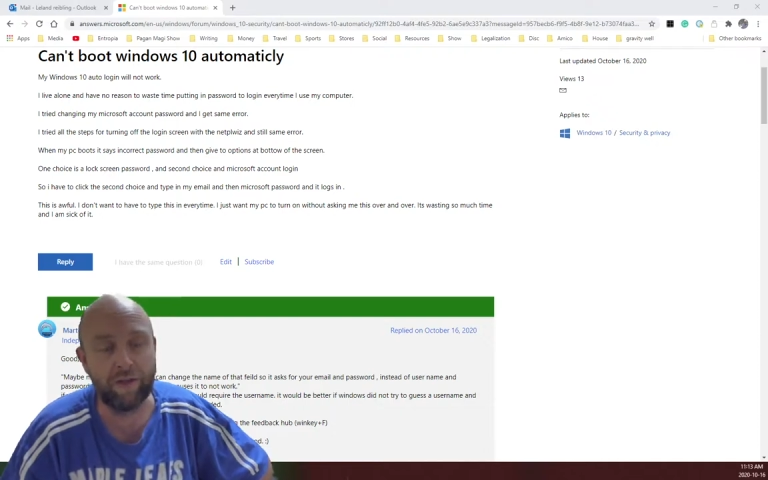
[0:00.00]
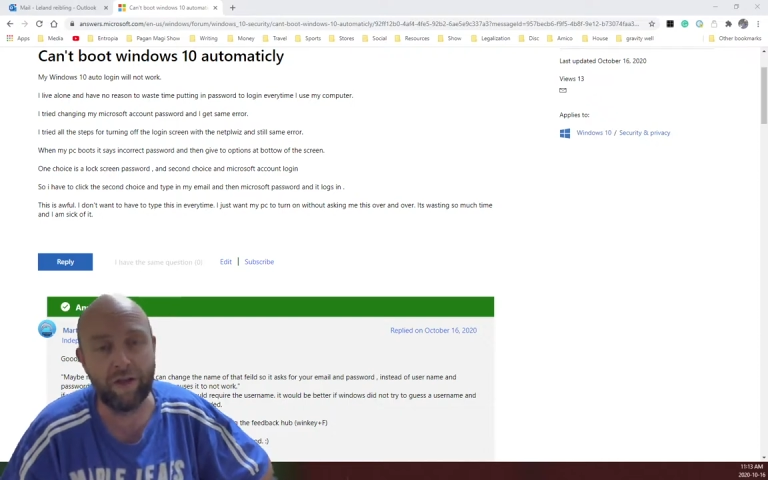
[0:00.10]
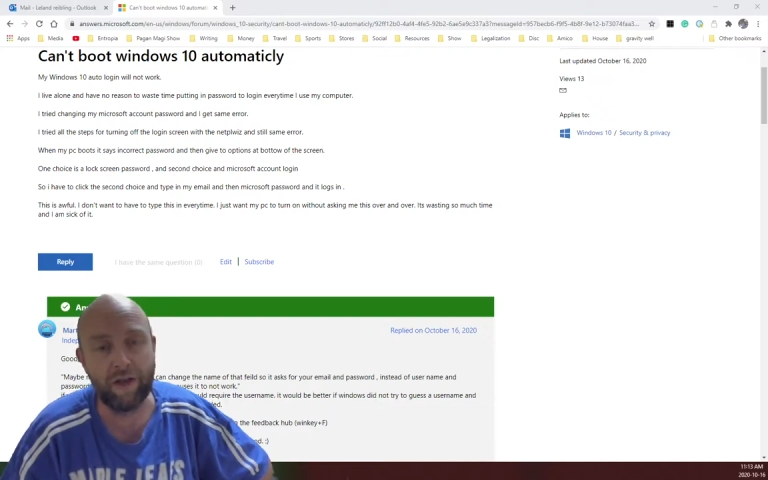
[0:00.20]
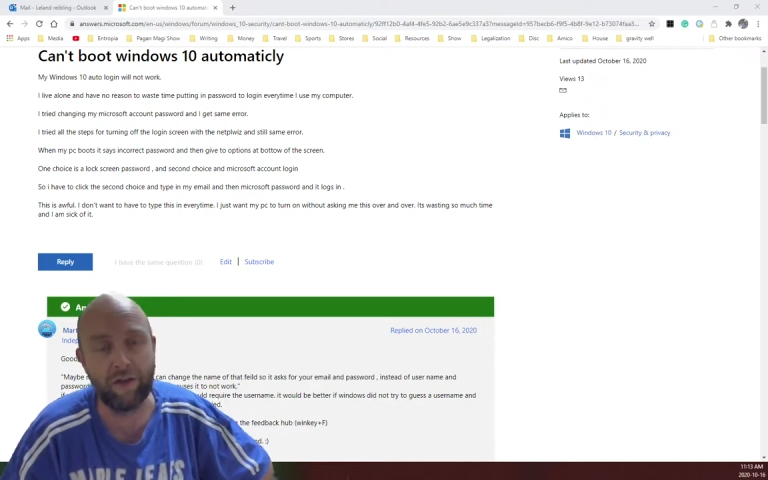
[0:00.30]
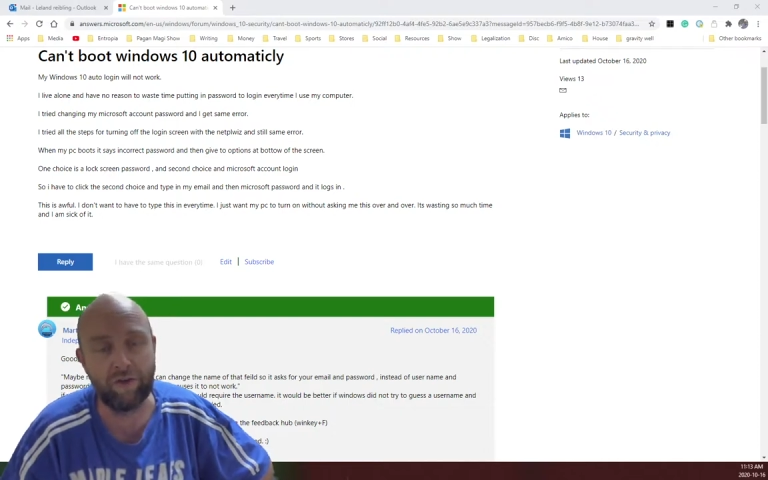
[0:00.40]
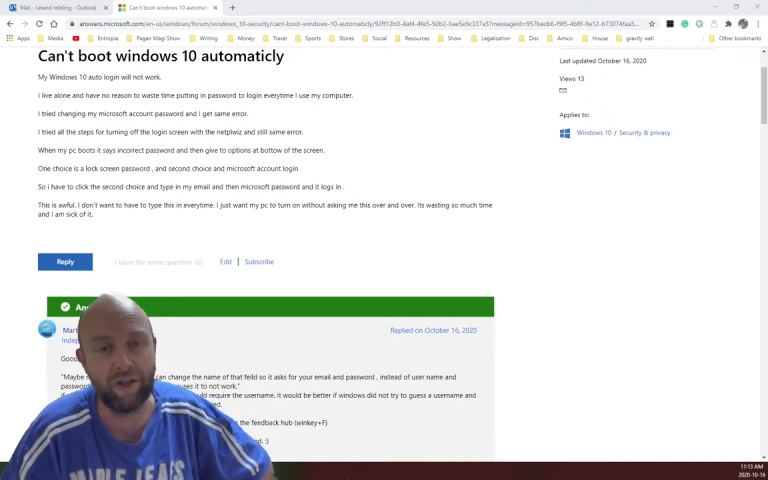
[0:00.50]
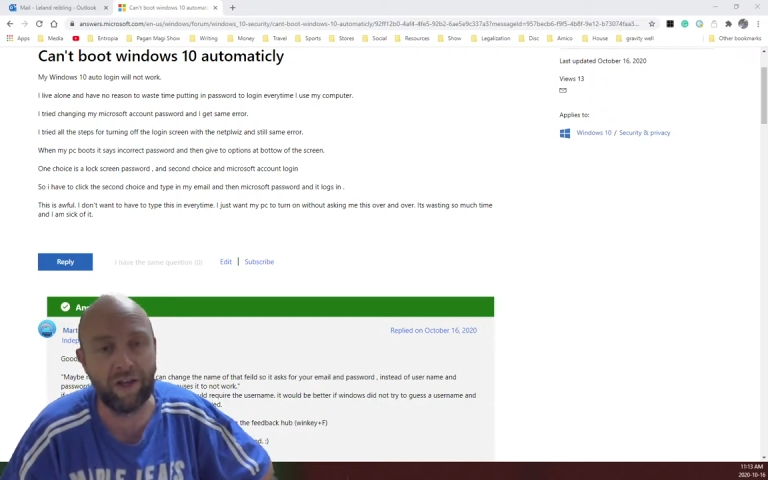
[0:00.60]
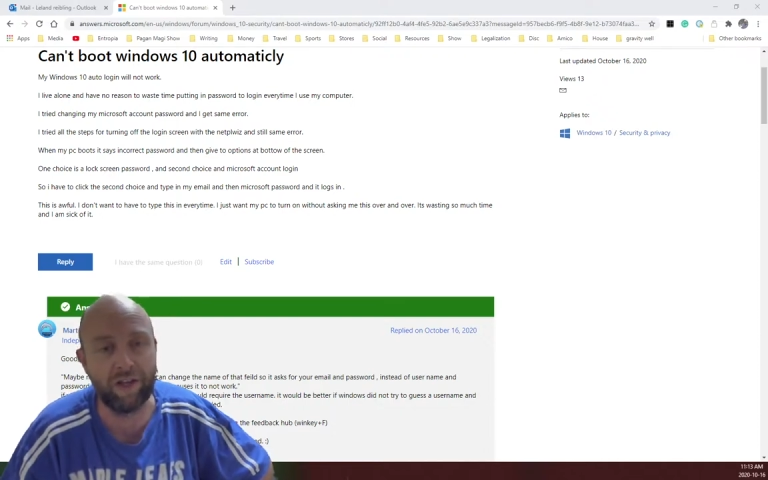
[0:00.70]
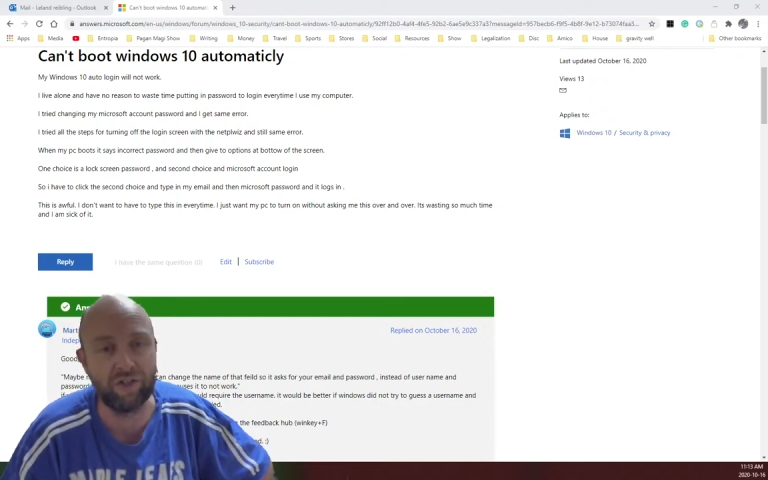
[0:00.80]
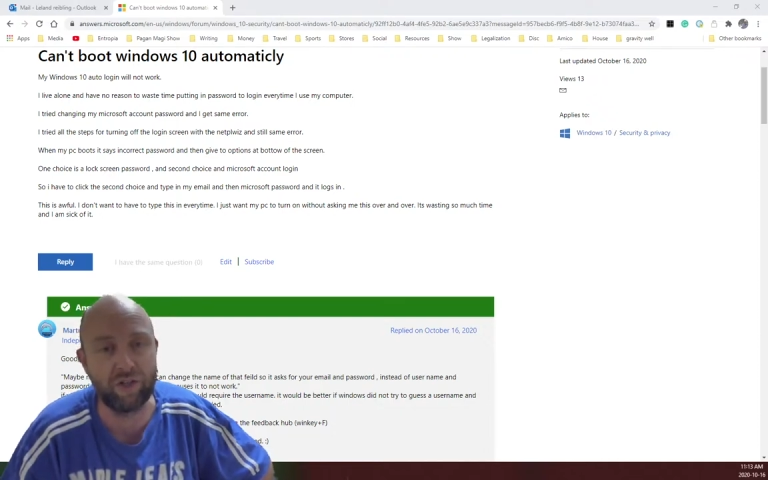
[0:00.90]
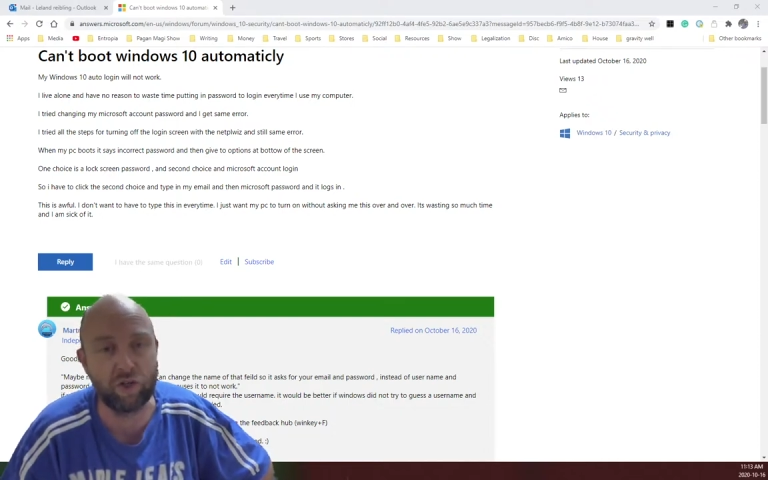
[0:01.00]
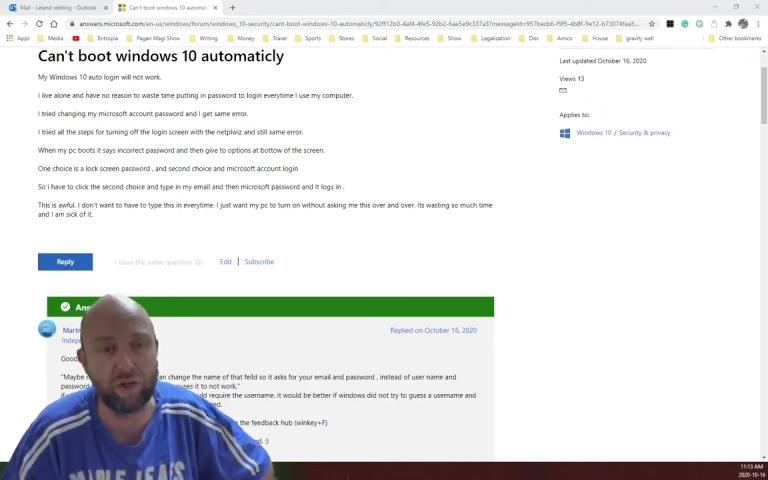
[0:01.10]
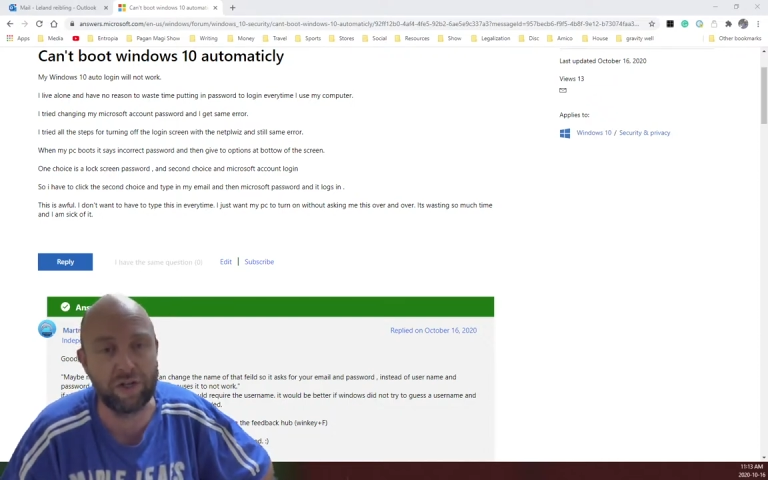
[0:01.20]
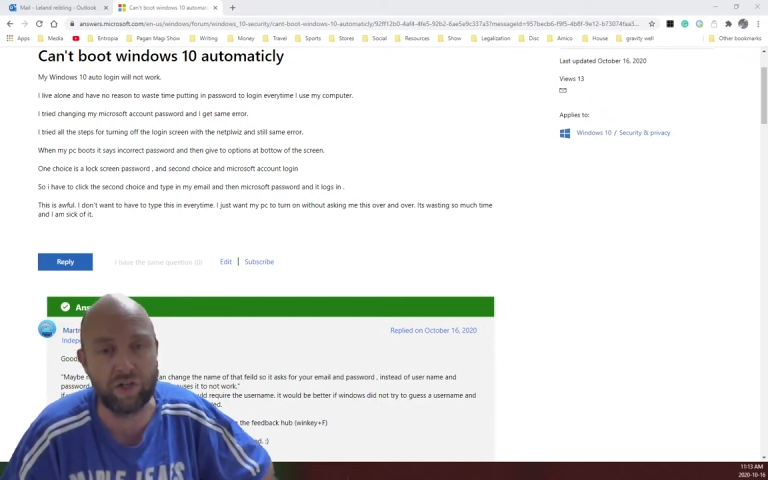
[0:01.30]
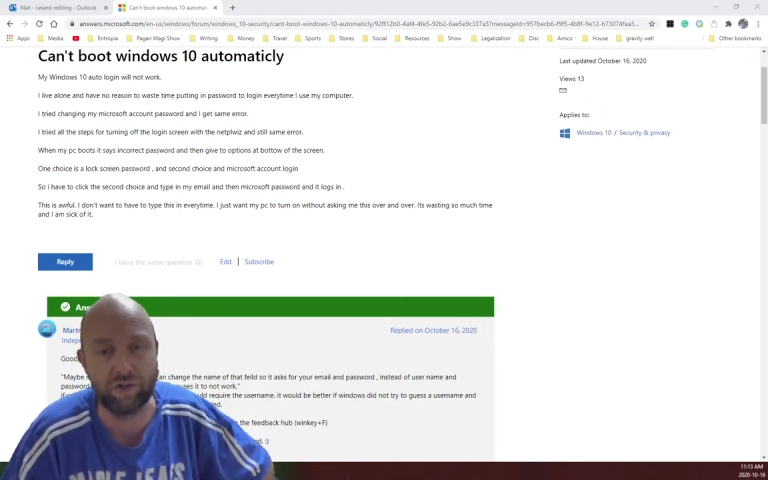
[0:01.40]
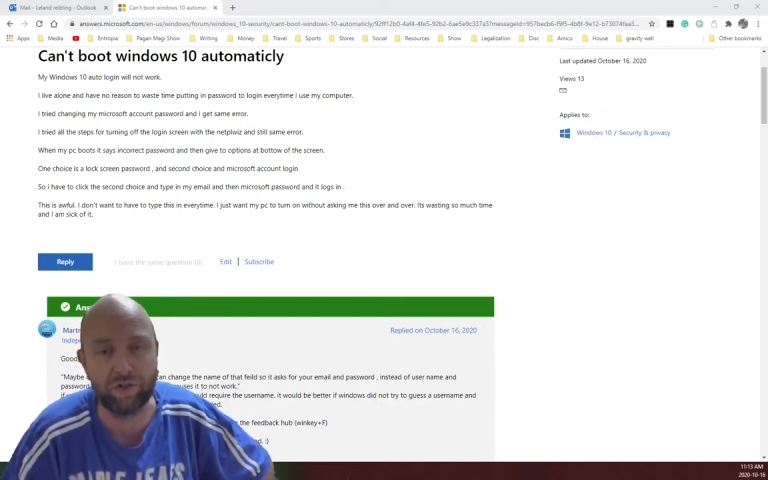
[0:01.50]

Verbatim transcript: And it is the traditional